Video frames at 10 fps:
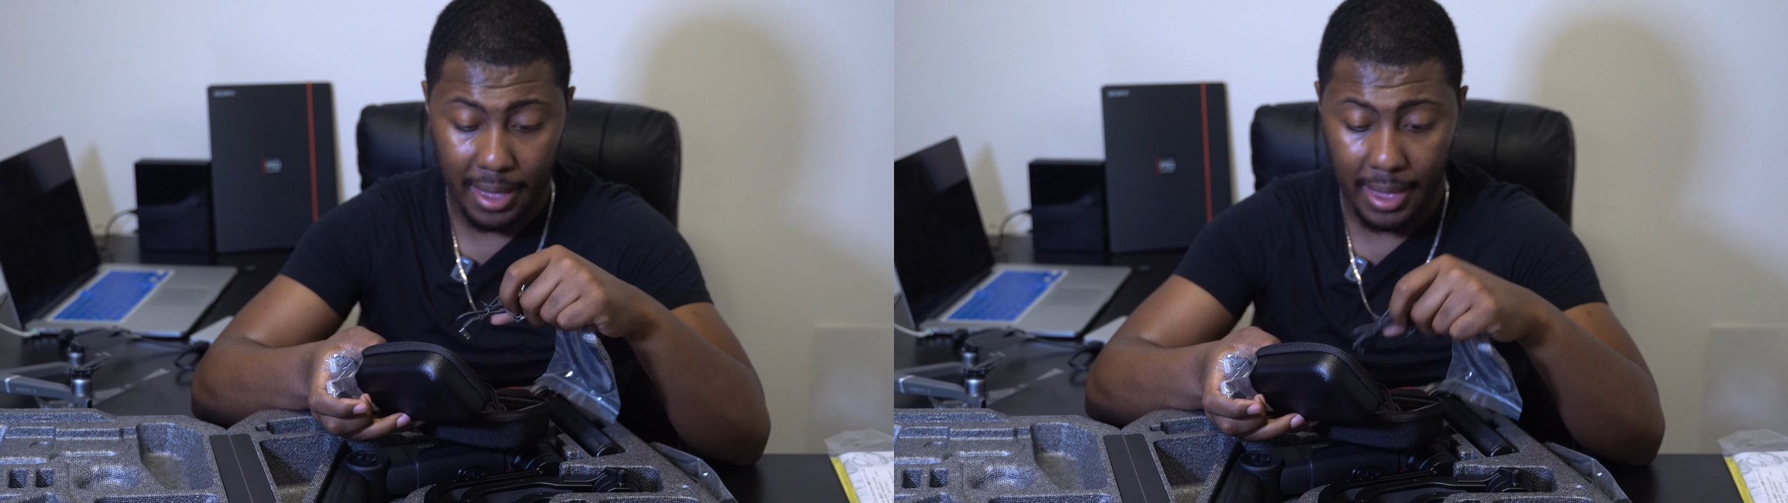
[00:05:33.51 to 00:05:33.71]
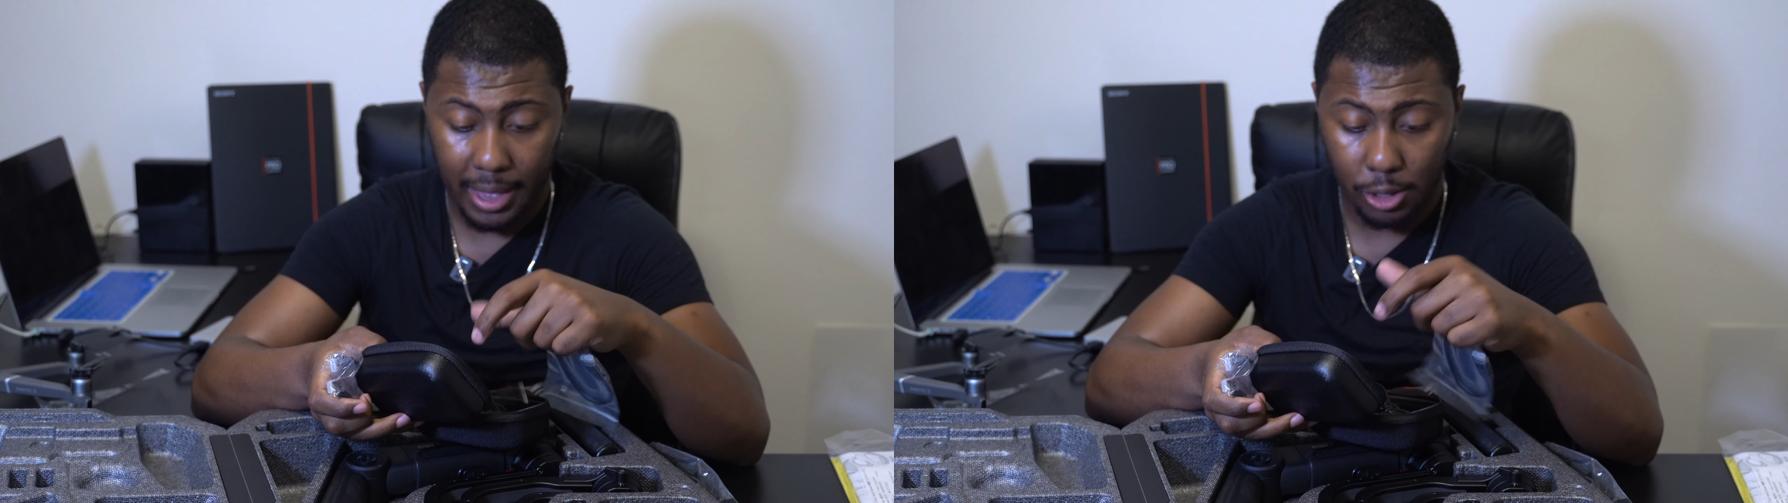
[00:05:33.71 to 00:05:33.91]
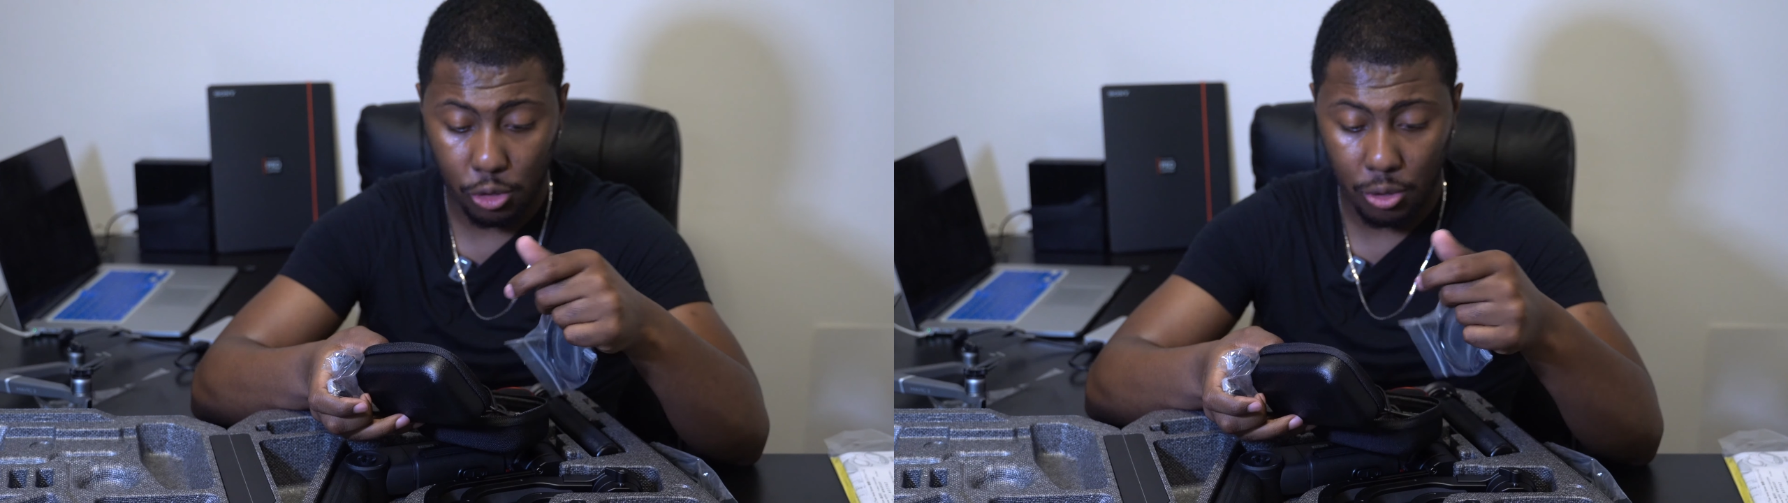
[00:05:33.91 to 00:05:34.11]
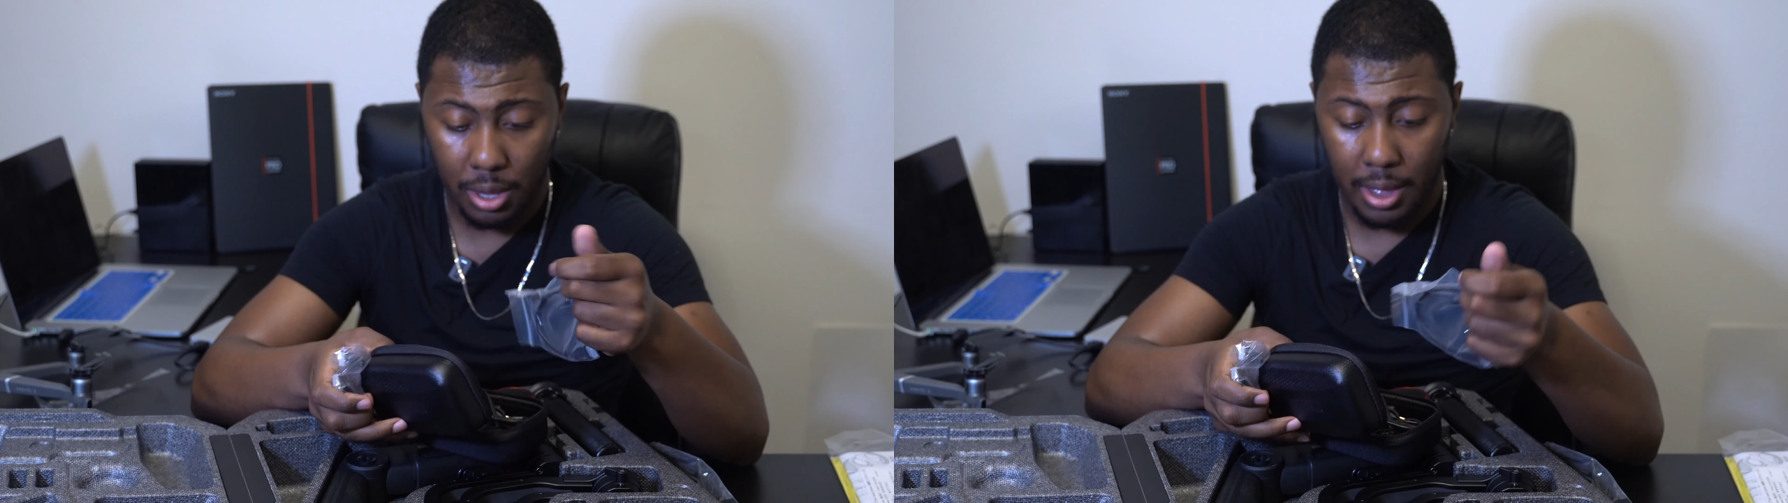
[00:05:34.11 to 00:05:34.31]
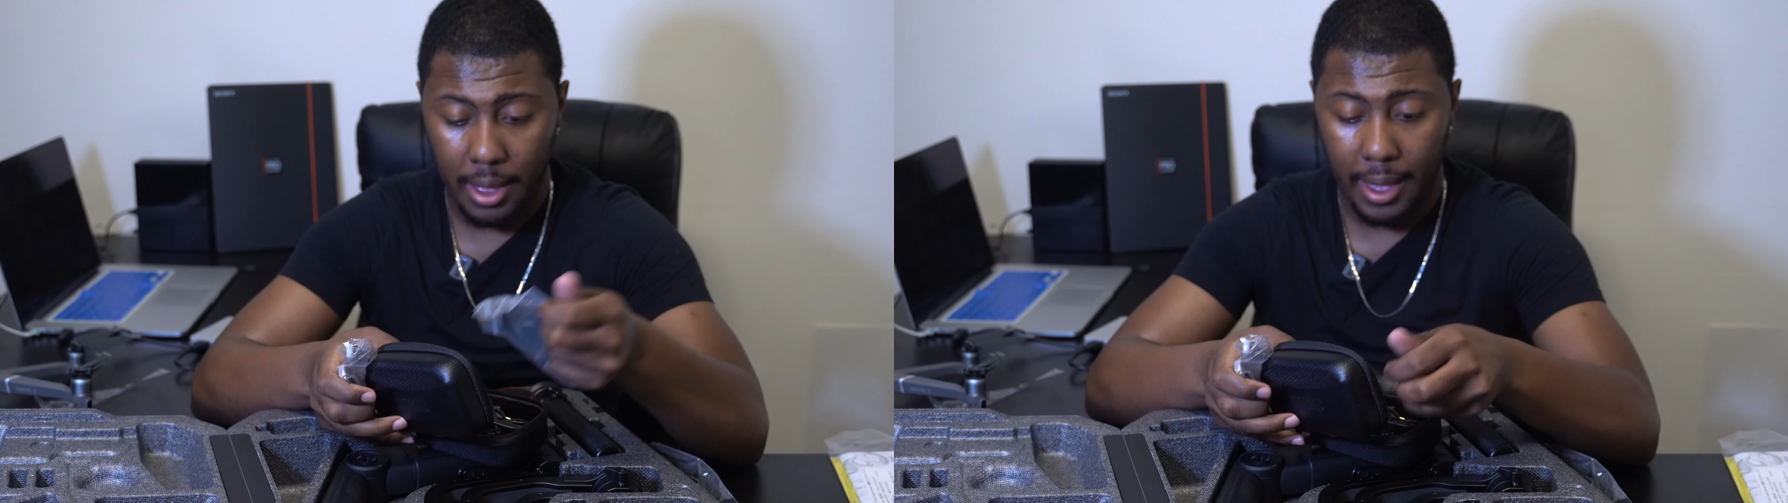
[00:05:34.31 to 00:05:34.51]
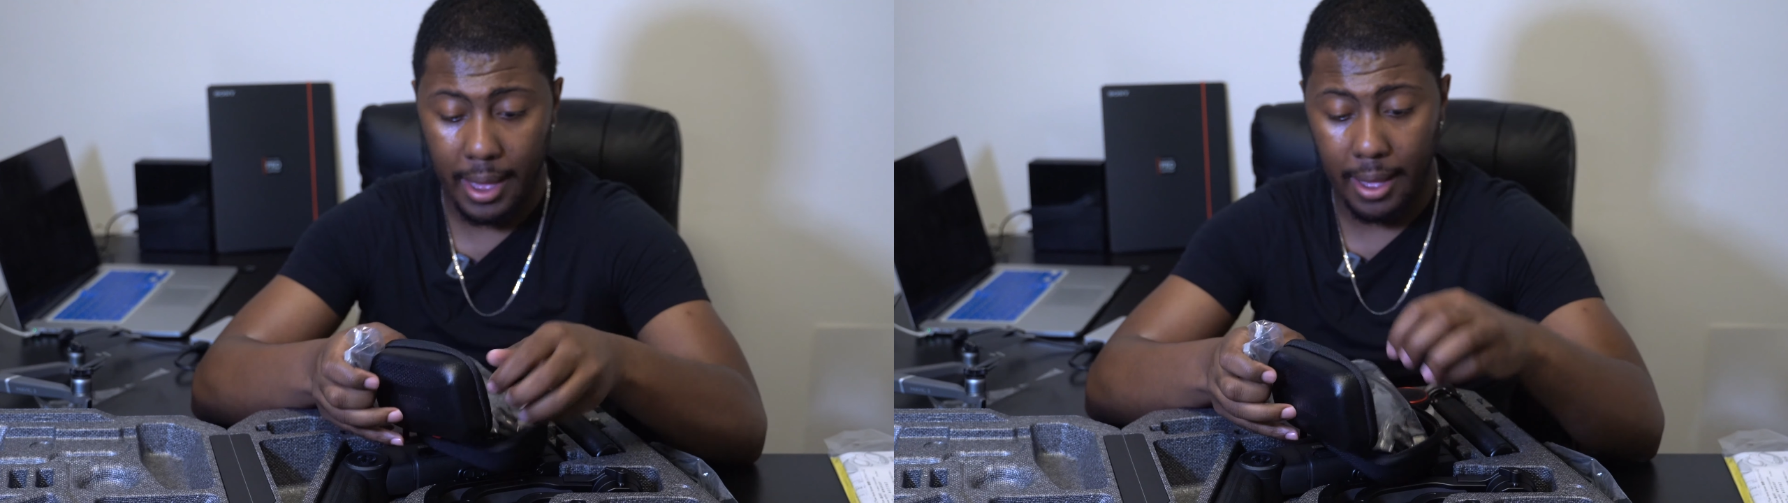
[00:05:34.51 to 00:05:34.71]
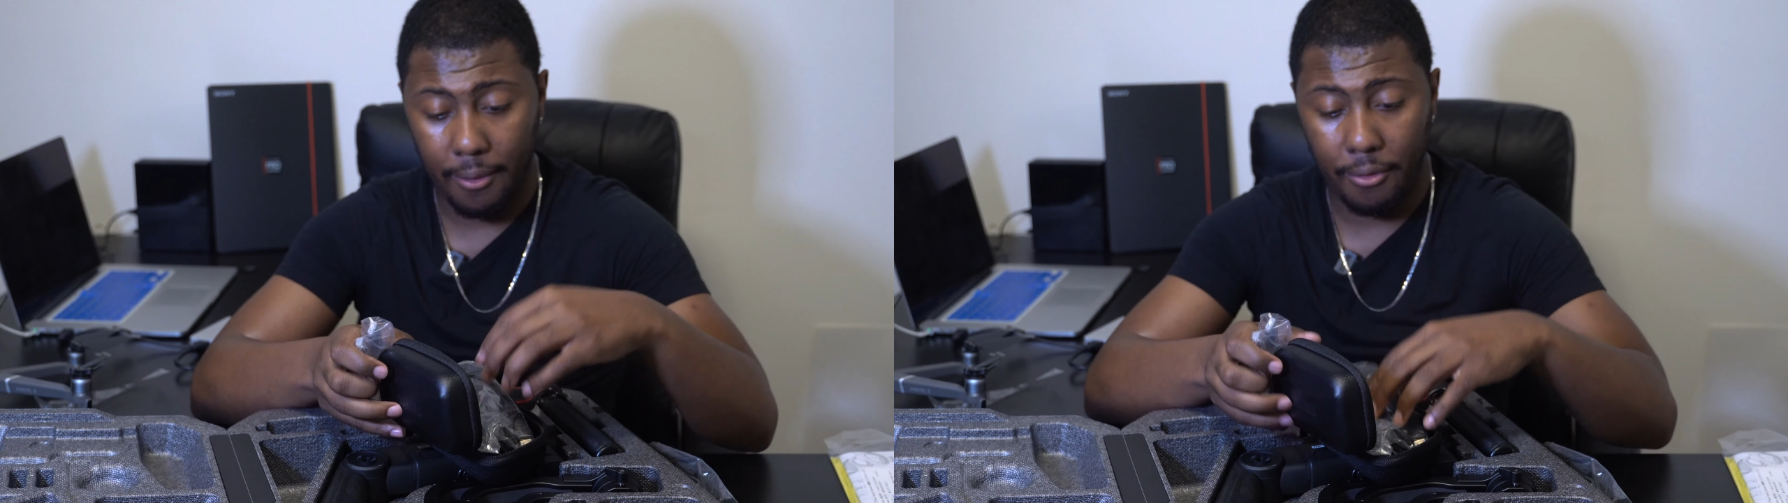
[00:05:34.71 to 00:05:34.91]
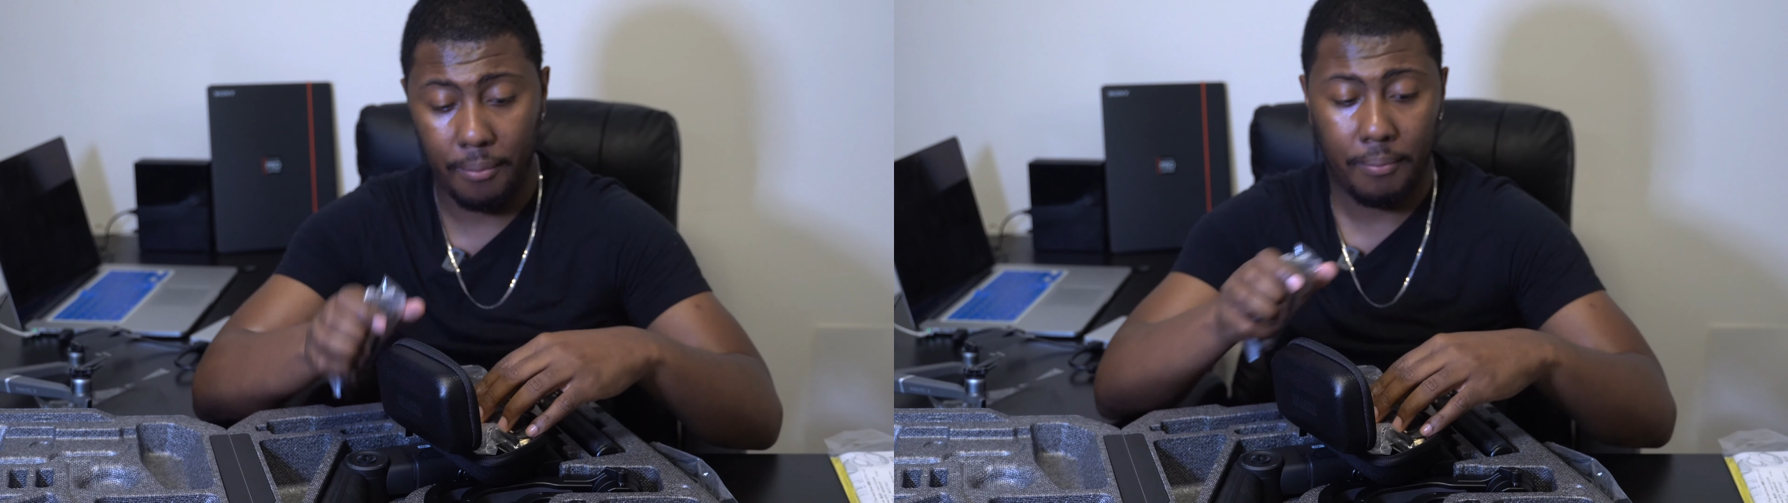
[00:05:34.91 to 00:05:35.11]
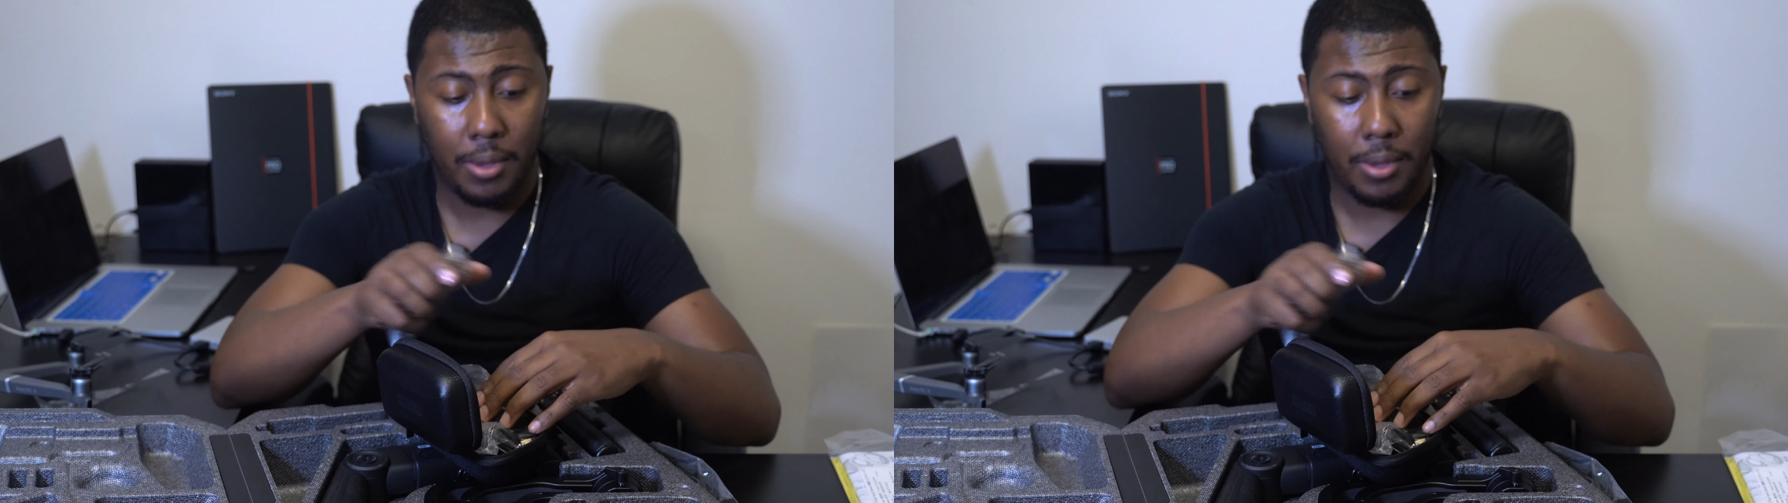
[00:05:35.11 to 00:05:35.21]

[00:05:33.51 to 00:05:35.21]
actually have.